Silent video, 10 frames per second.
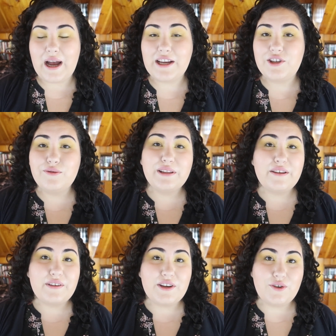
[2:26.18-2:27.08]
I do
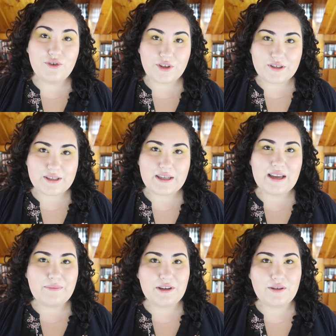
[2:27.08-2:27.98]
live in New Jersey,
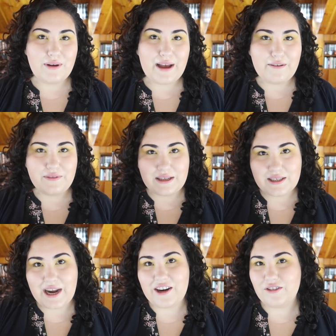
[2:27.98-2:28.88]
and we do have the
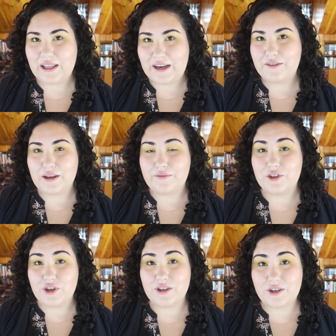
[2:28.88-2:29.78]
entire length of
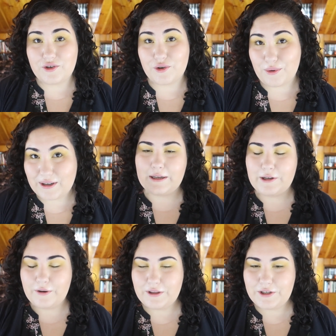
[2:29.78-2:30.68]
the Jersey Shore.
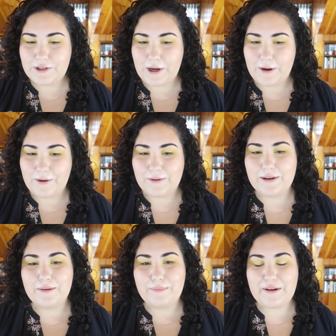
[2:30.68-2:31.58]
Ignore the
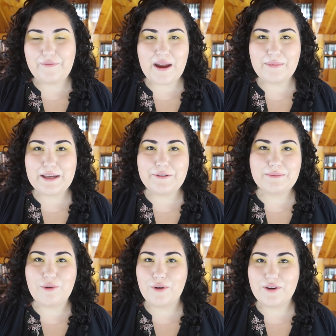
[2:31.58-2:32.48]
show. My family
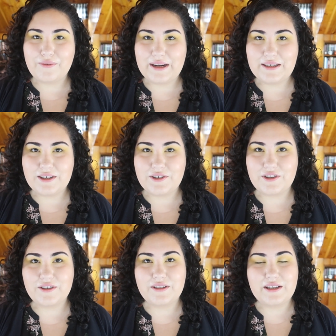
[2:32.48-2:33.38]
was born and raised in
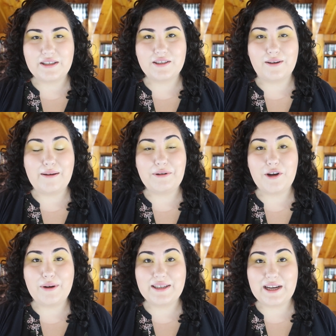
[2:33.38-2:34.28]
Jersey, and so I've been
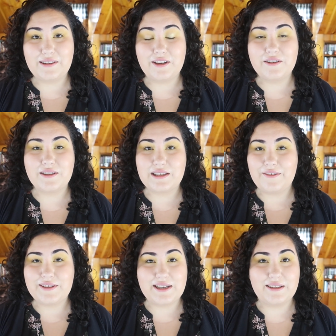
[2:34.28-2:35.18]
going down there since I
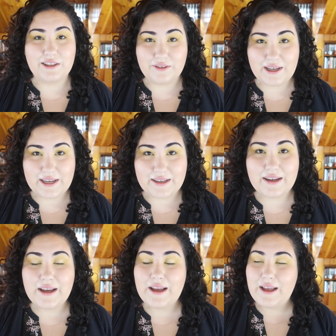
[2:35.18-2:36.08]
was like a little kid.